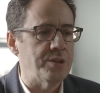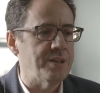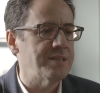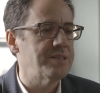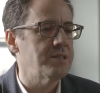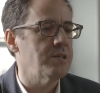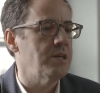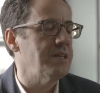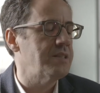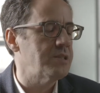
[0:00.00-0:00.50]

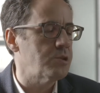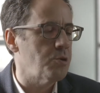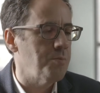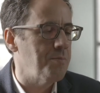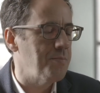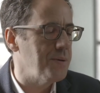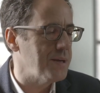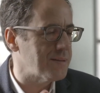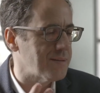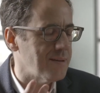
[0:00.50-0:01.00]
It's a
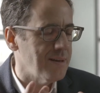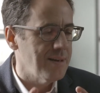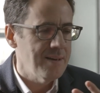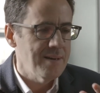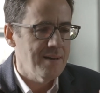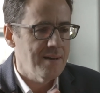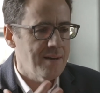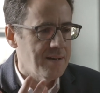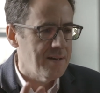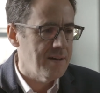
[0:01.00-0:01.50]
bit,
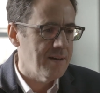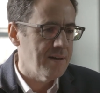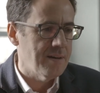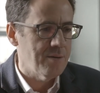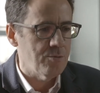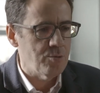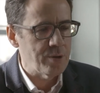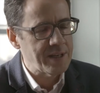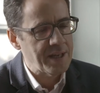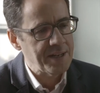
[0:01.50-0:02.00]

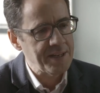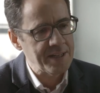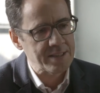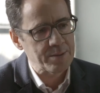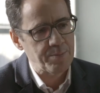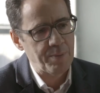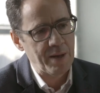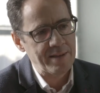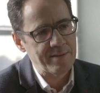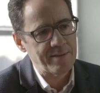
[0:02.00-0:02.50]
we can
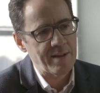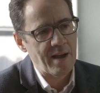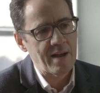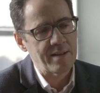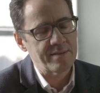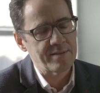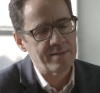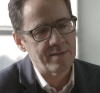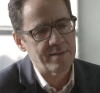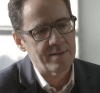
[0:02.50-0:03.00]
explain
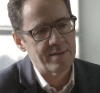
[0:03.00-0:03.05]
that